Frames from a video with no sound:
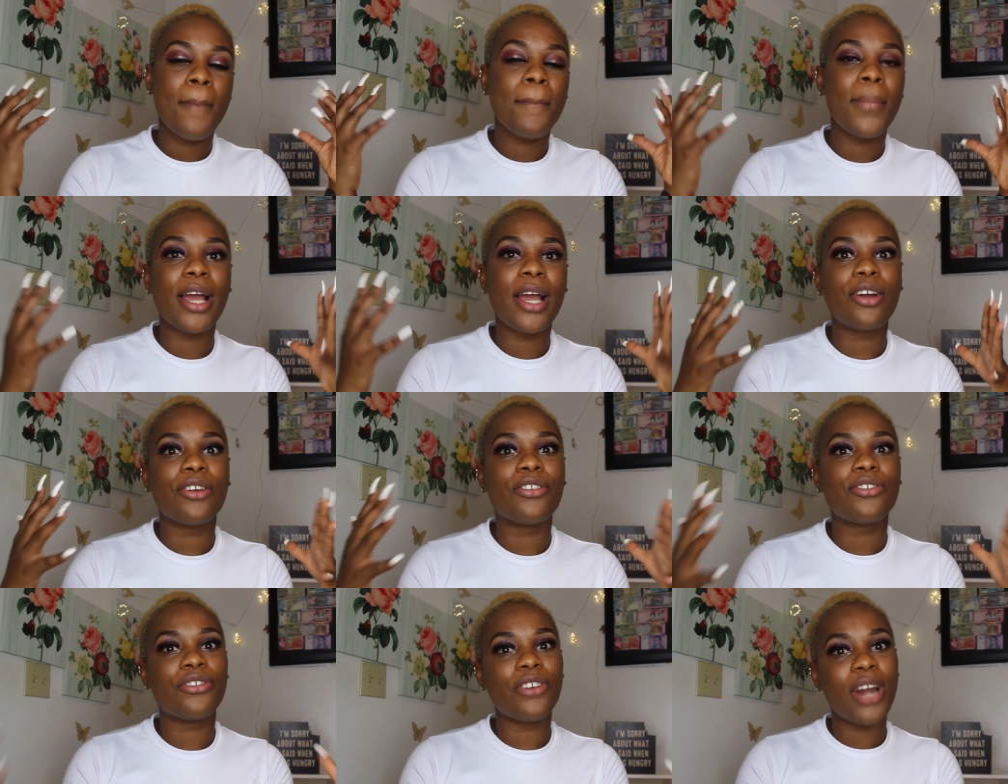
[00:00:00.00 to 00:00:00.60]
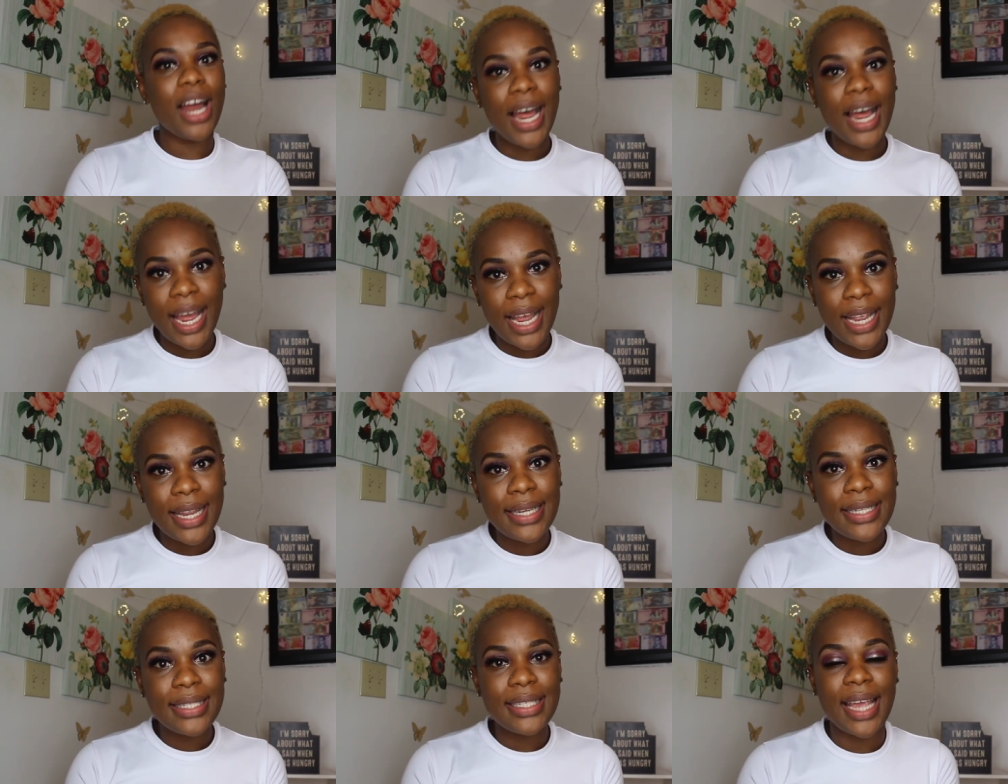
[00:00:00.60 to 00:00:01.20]
my
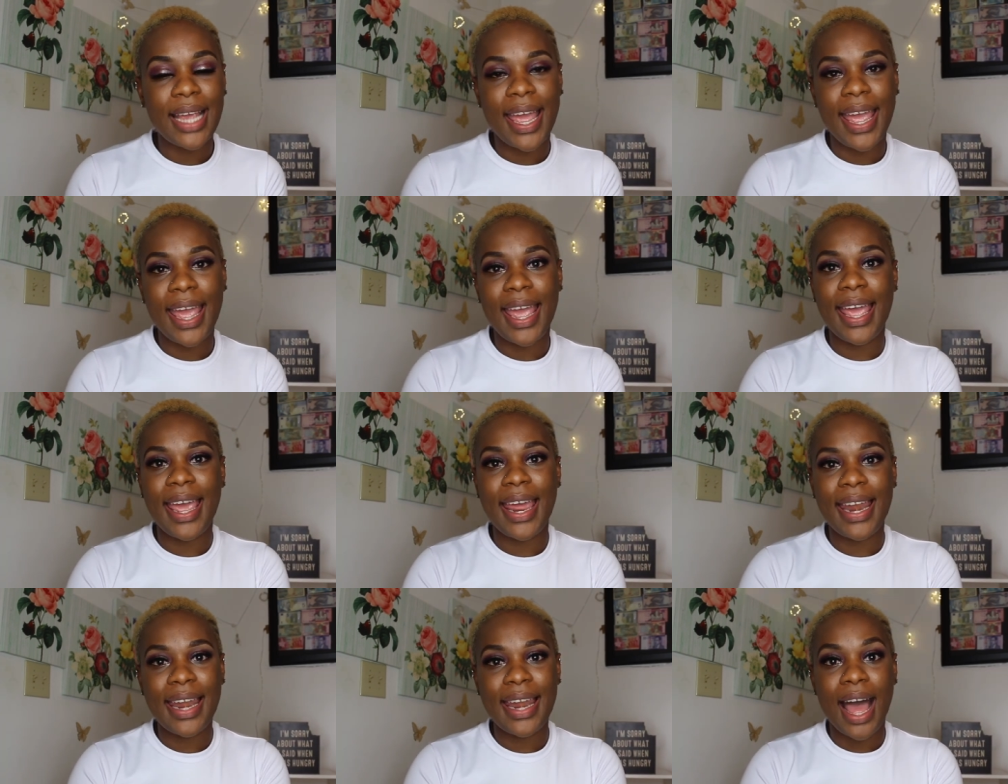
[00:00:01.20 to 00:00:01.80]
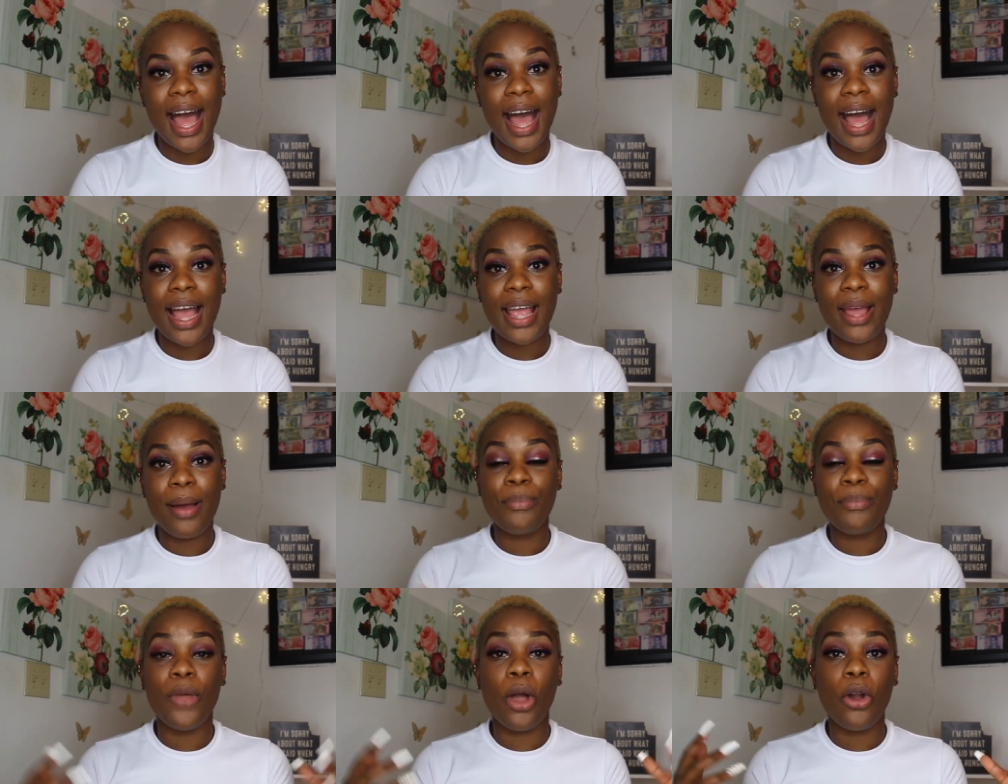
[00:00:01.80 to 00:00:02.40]
grind and i
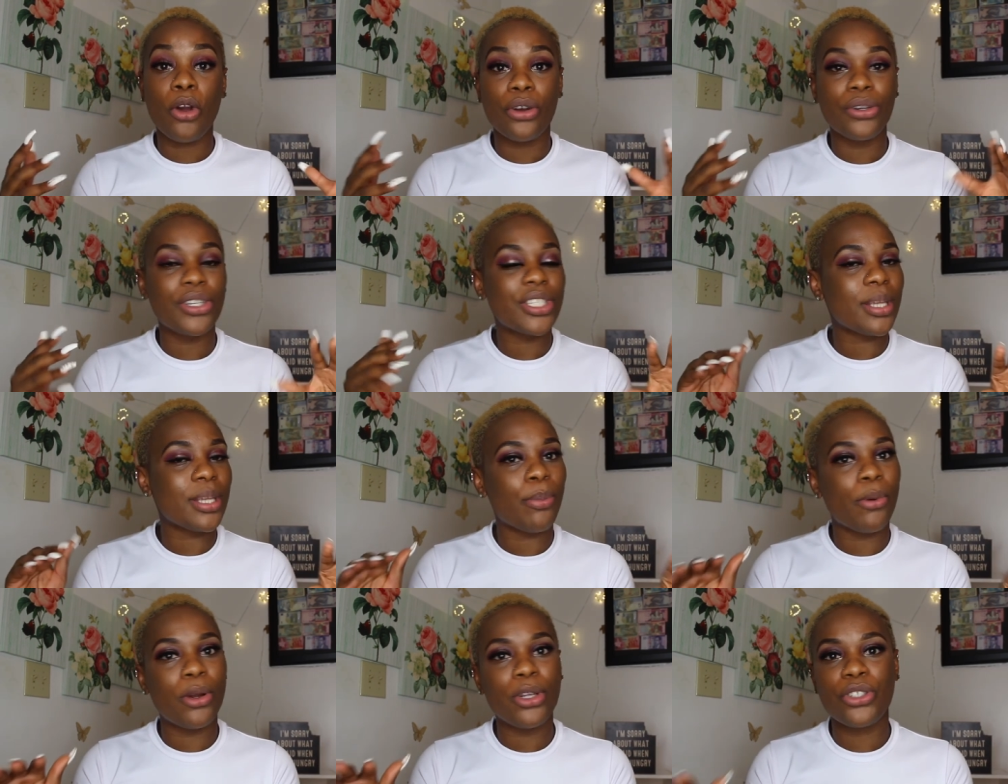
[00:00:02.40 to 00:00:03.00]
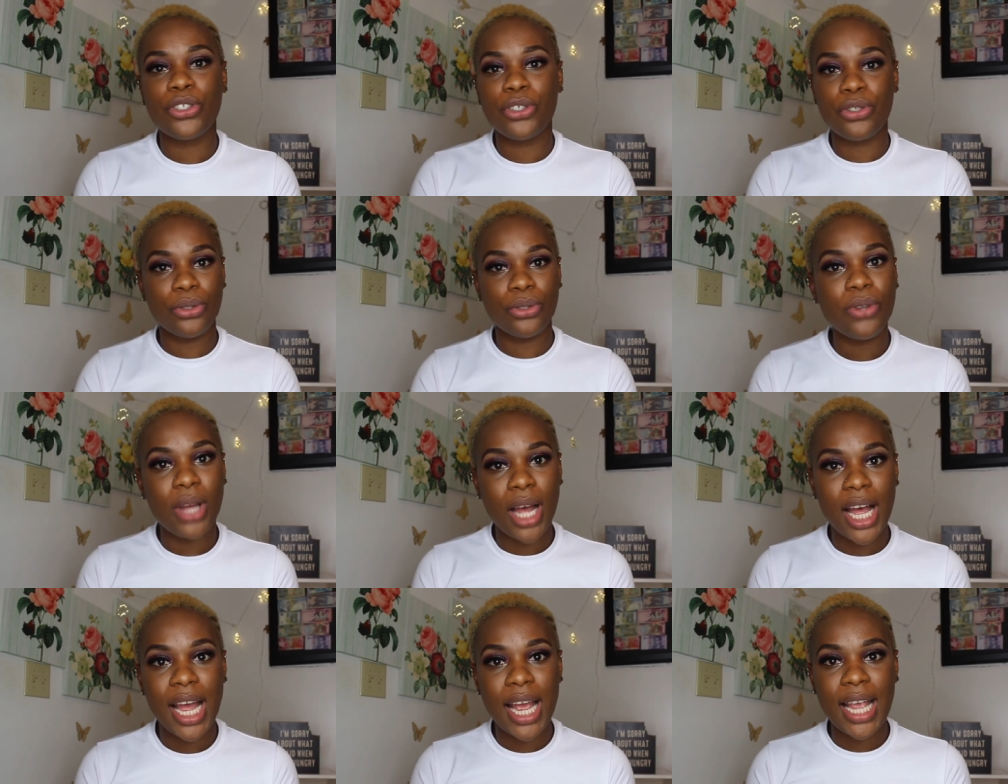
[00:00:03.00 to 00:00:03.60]
am not gonna disappoint
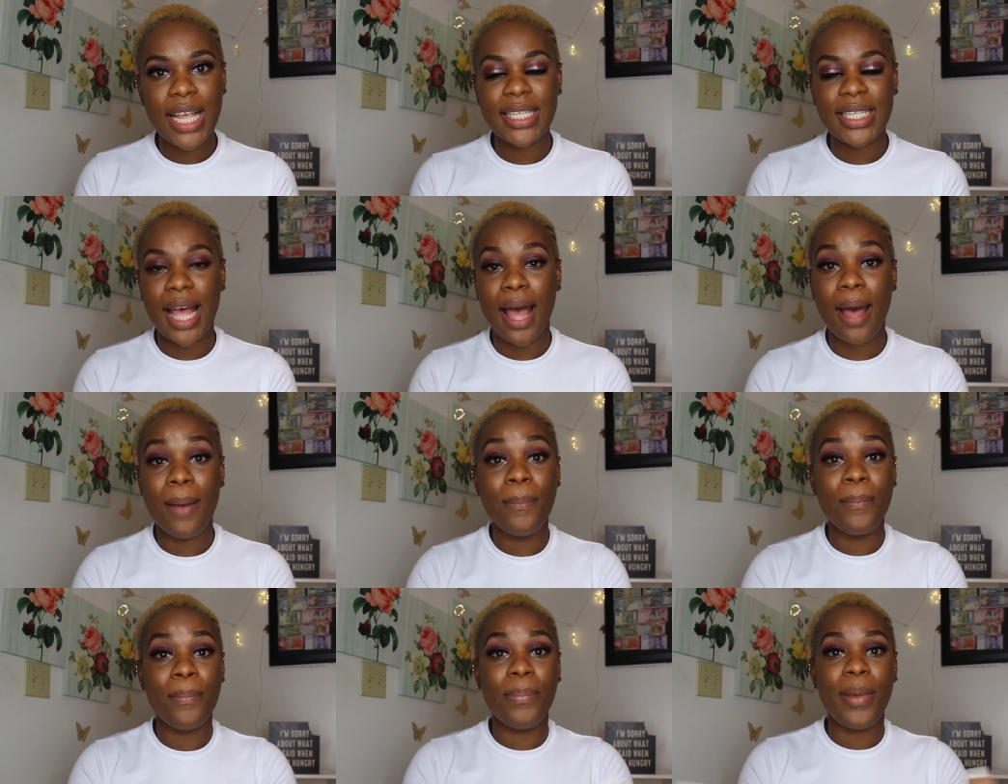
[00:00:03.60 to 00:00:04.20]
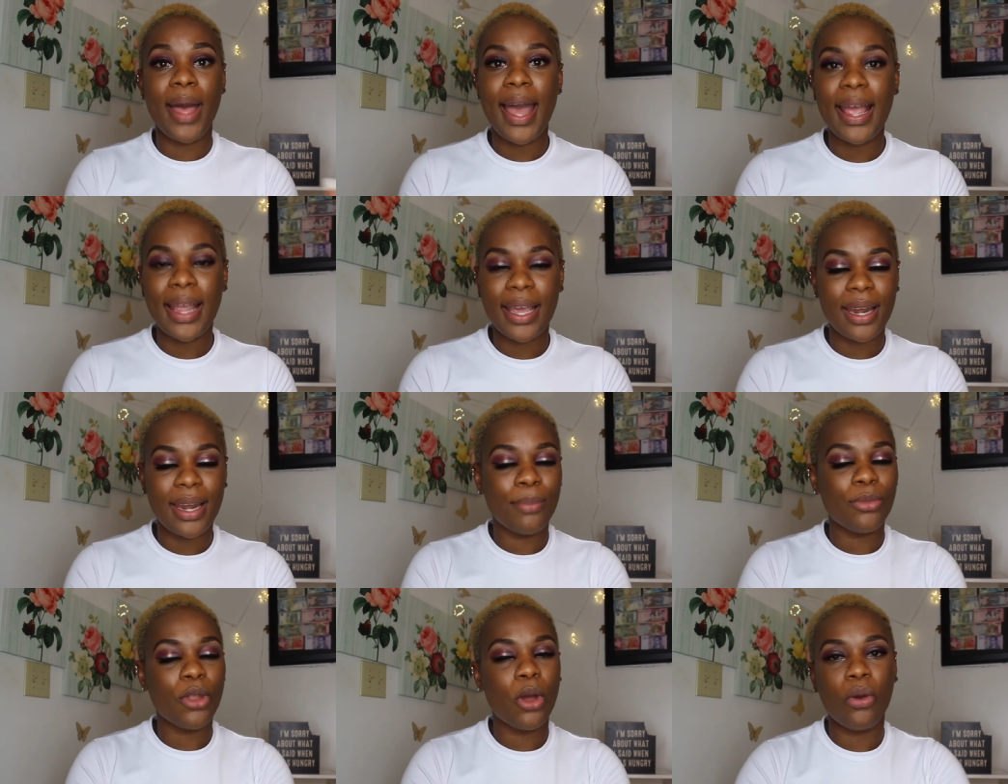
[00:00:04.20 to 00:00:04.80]
you guys i'm back
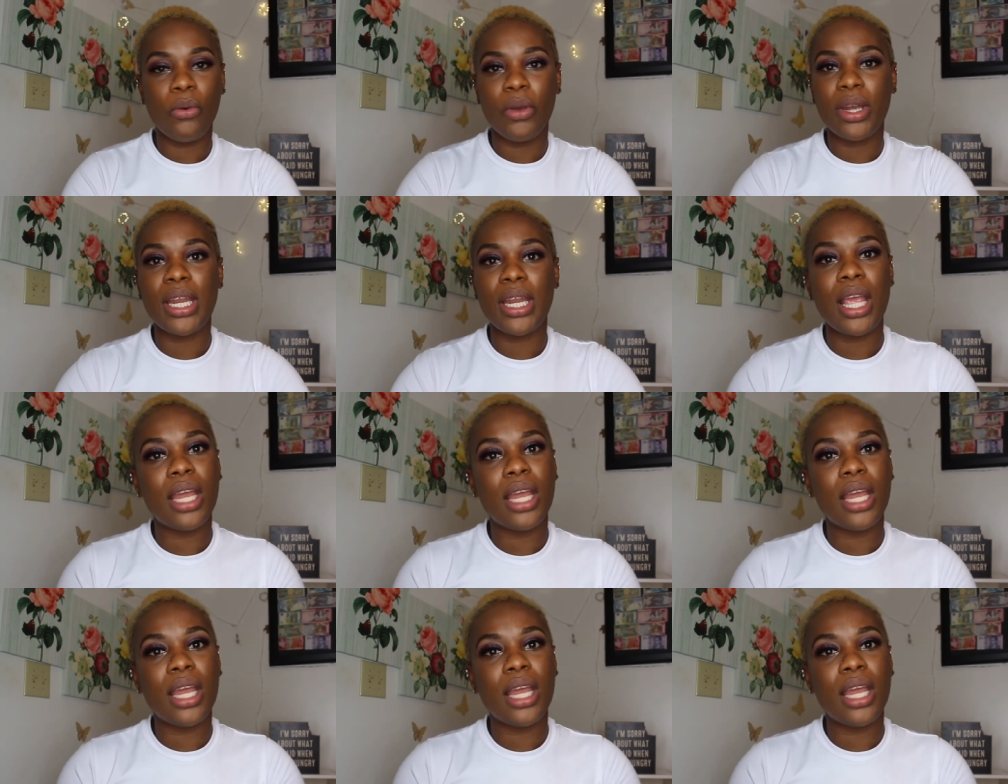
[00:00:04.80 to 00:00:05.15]
and i'm not going